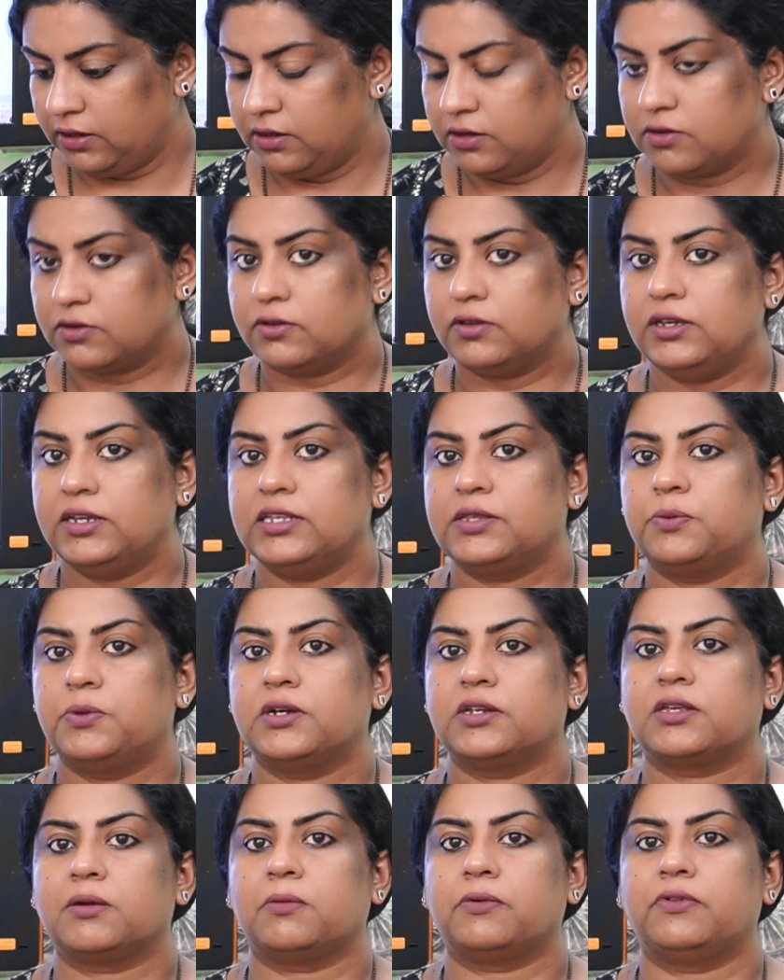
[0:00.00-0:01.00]
So, these
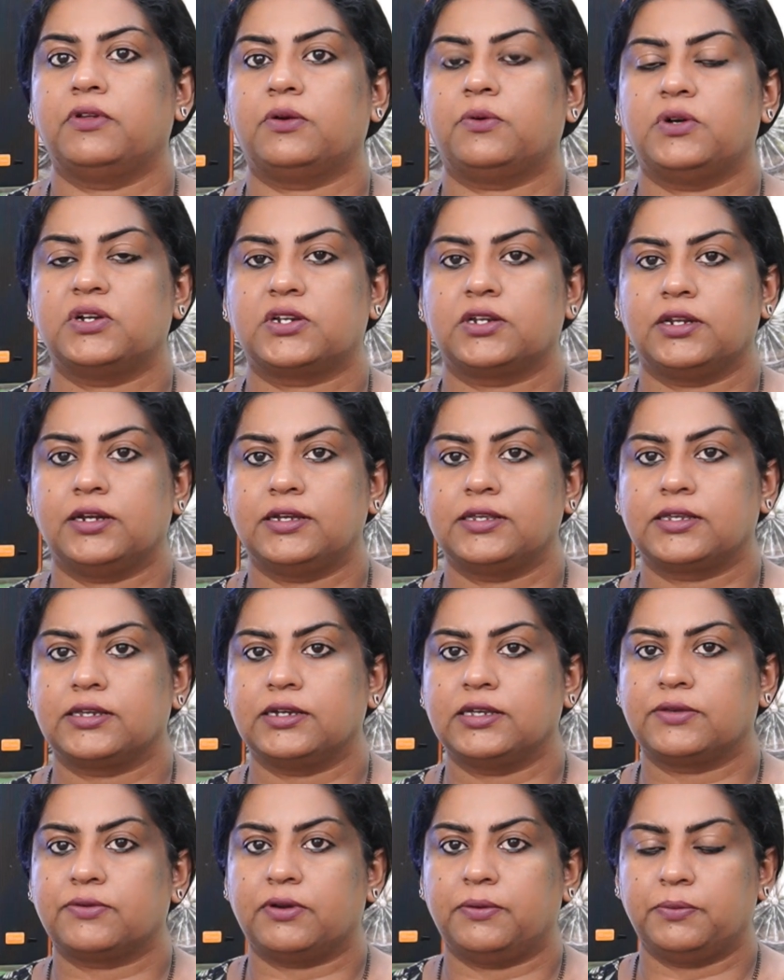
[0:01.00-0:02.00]
were some of the question
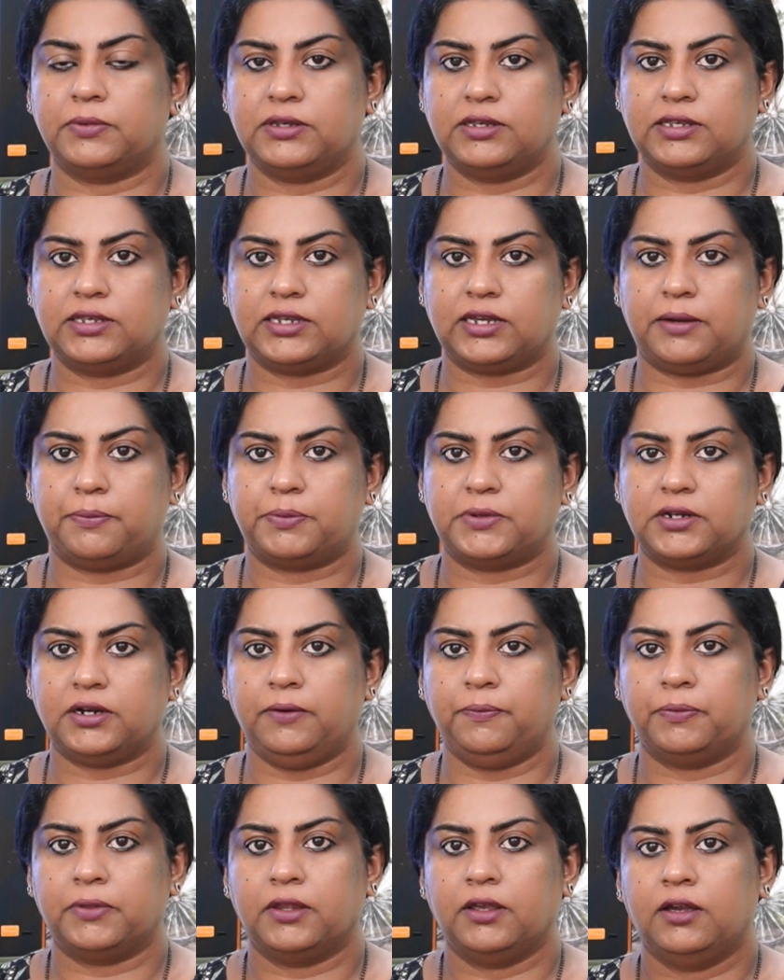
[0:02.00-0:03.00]
answers from this
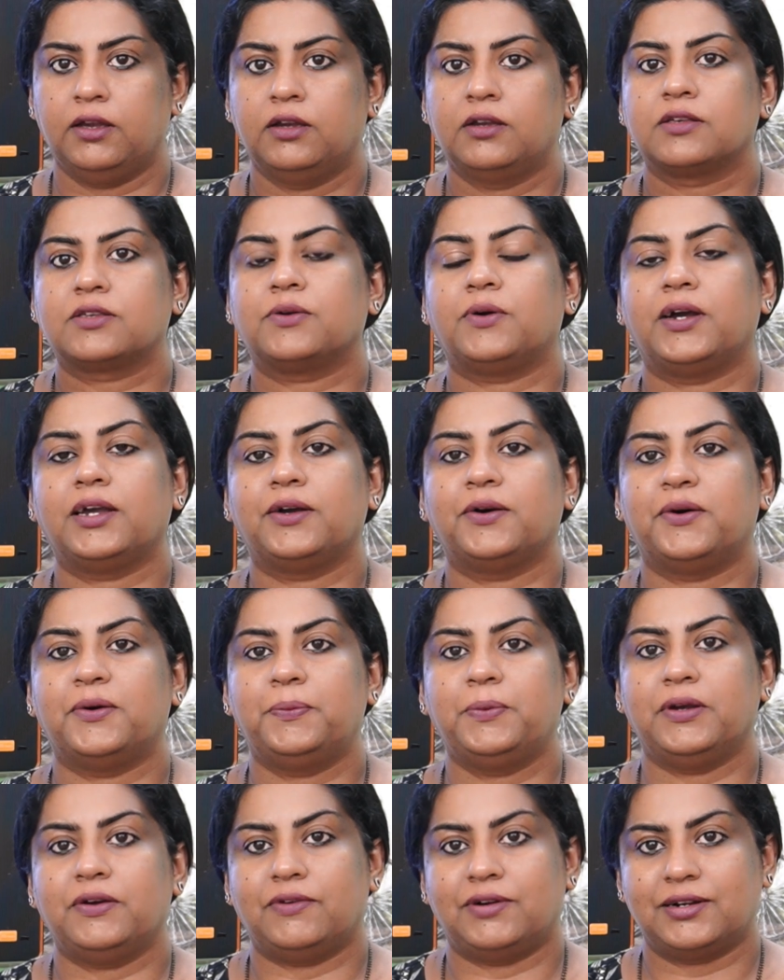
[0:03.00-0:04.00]
chapter. So, I hope
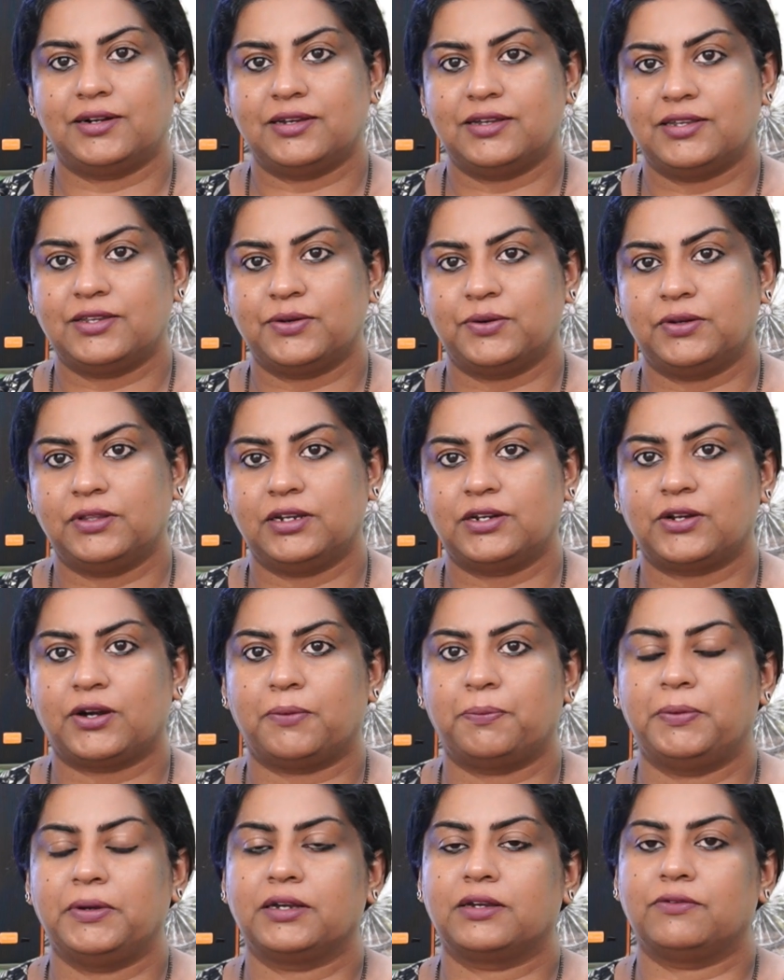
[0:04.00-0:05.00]
you have understood the
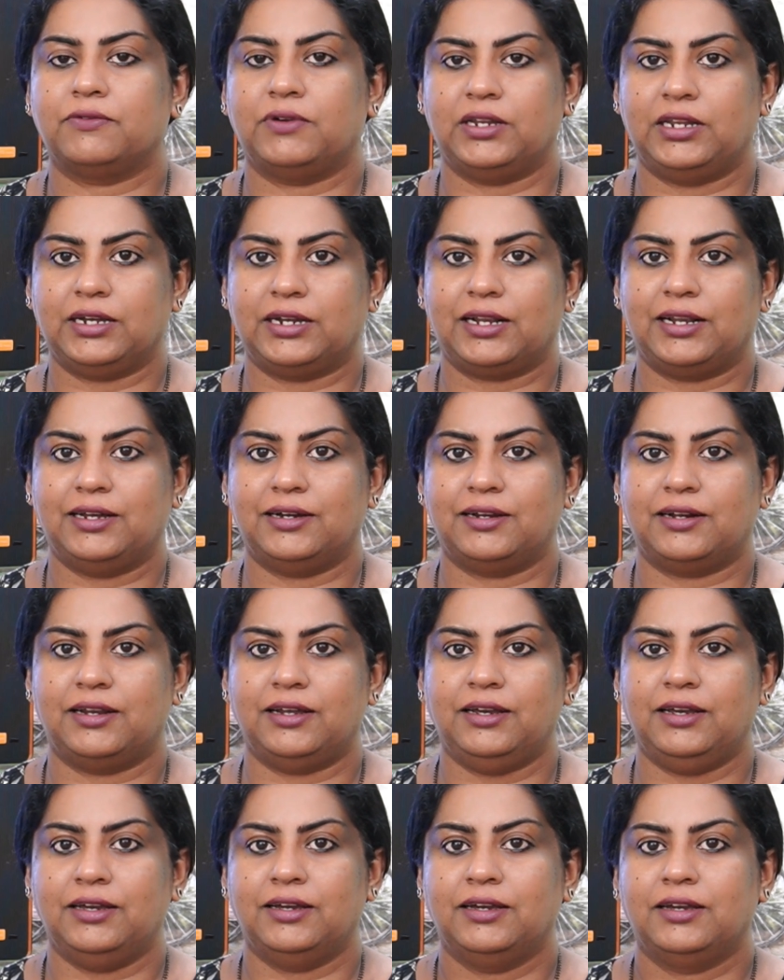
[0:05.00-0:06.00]
topic very
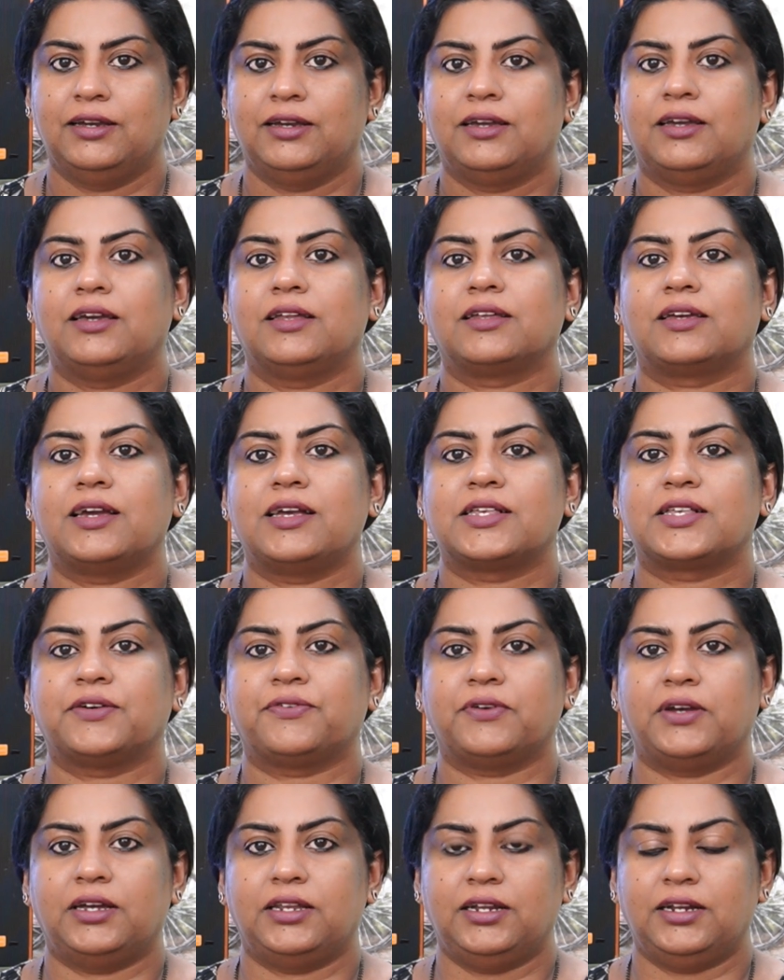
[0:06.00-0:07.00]
clearly. In case of
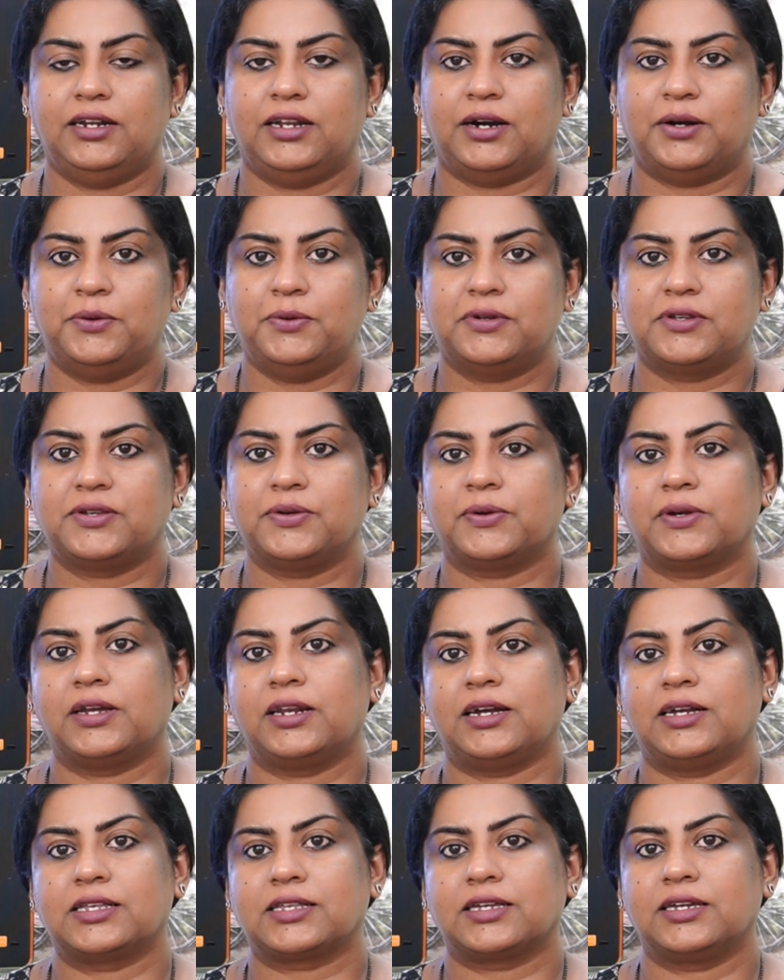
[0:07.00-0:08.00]
any doubts, you can
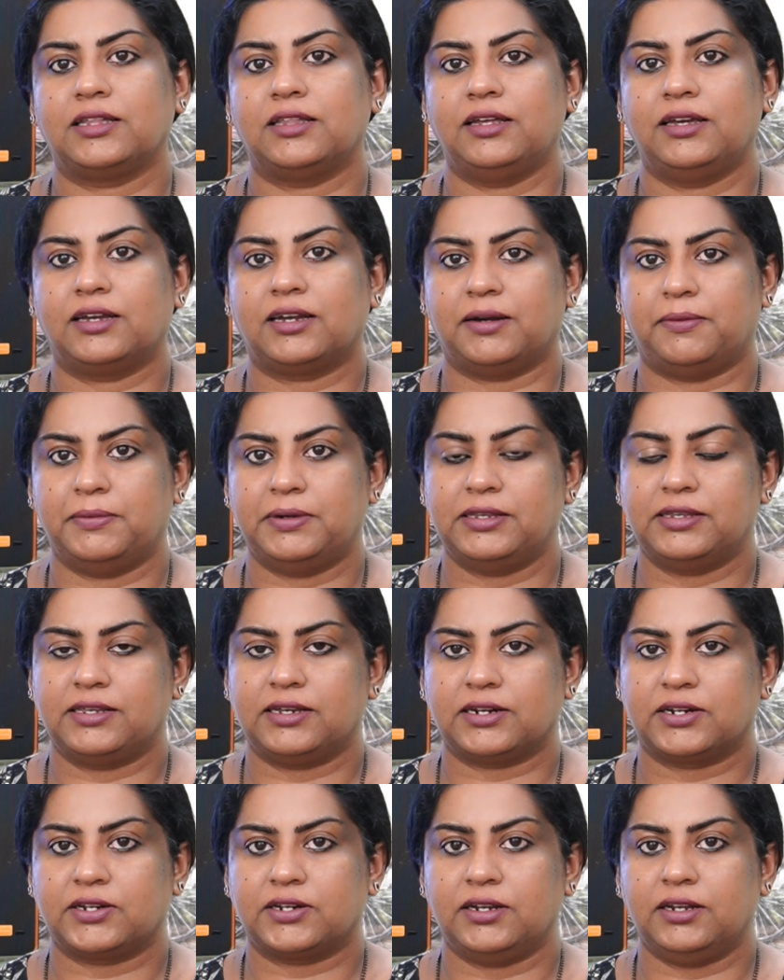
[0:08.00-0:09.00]
ask in the comment
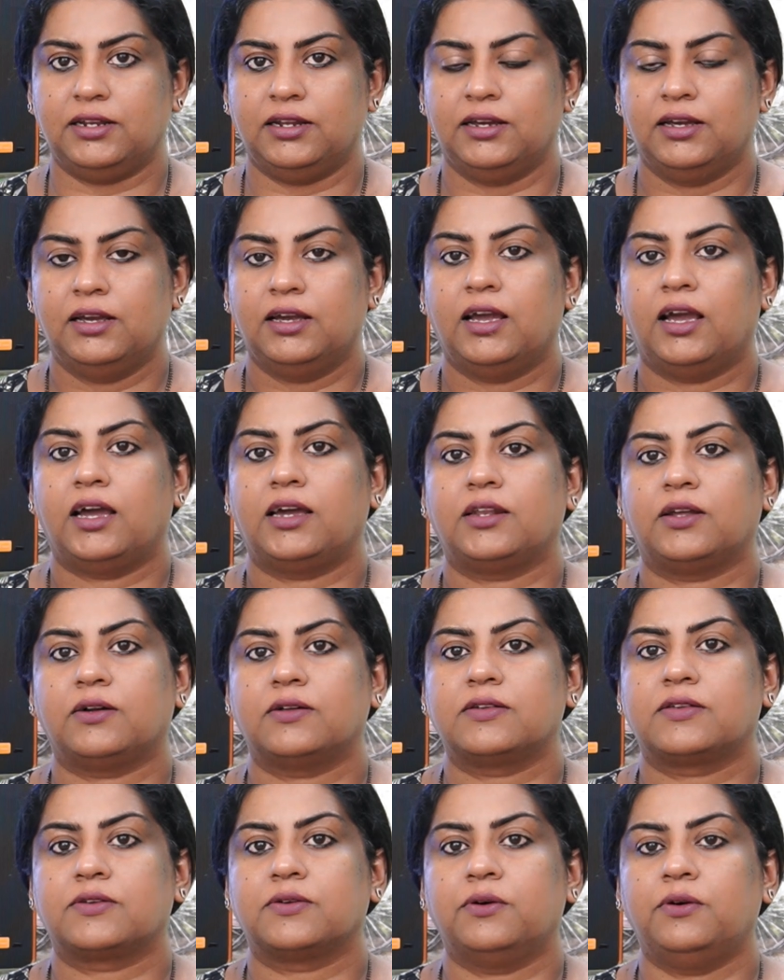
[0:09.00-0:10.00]
section. And
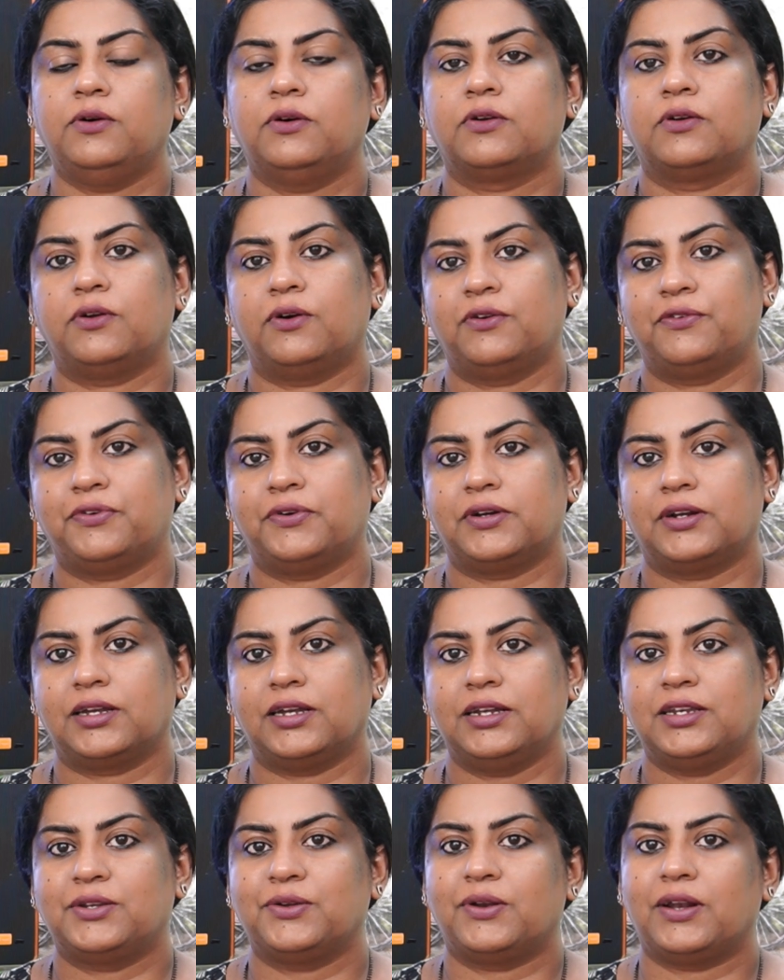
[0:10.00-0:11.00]
also don't
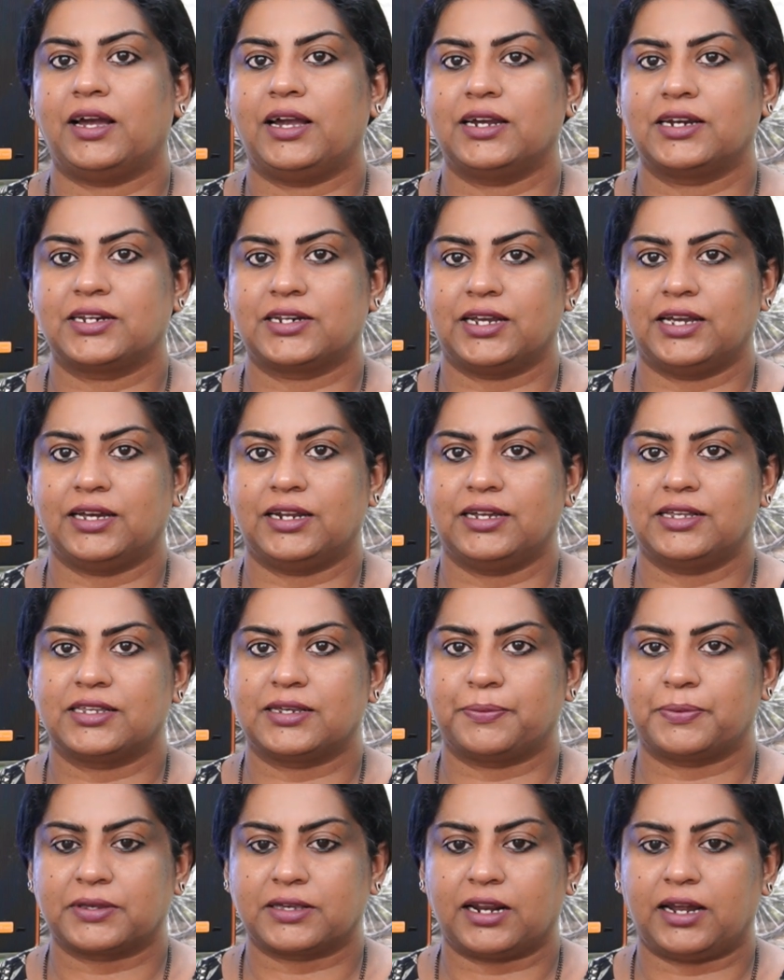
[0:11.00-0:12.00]
forget to like, share and
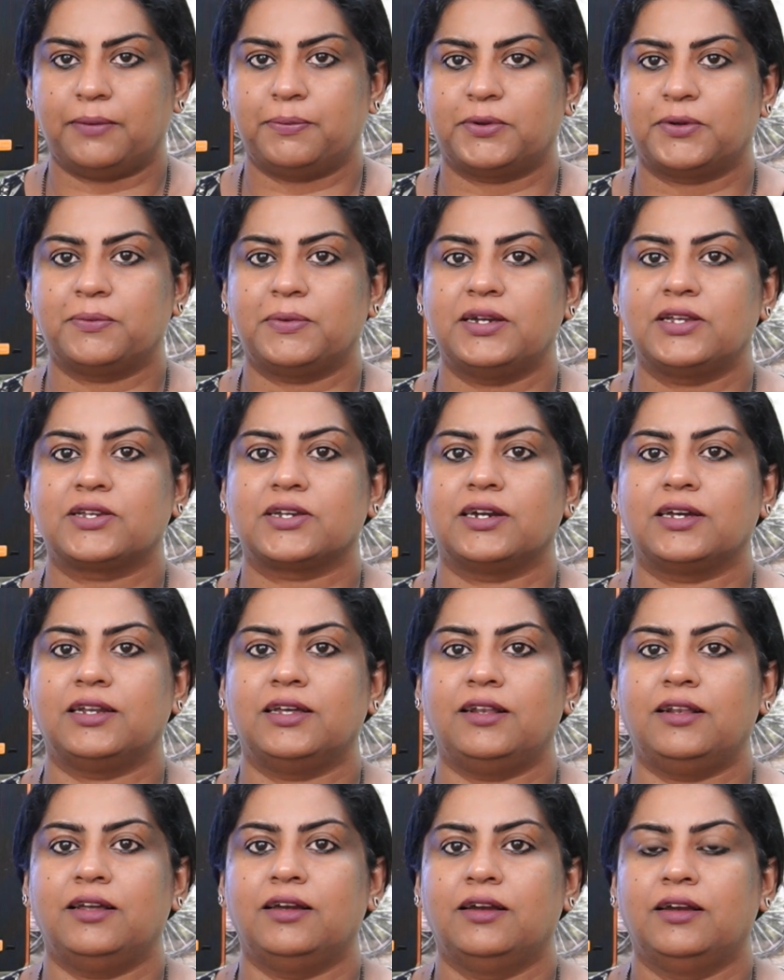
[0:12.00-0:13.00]
subscribe to my channel.